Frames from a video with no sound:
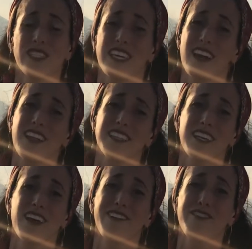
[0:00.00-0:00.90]
that God is a
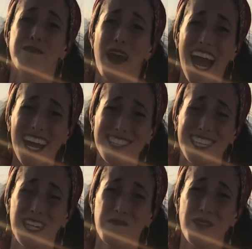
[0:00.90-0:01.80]
God of compassion
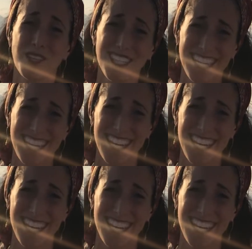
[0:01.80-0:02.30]
and mercy.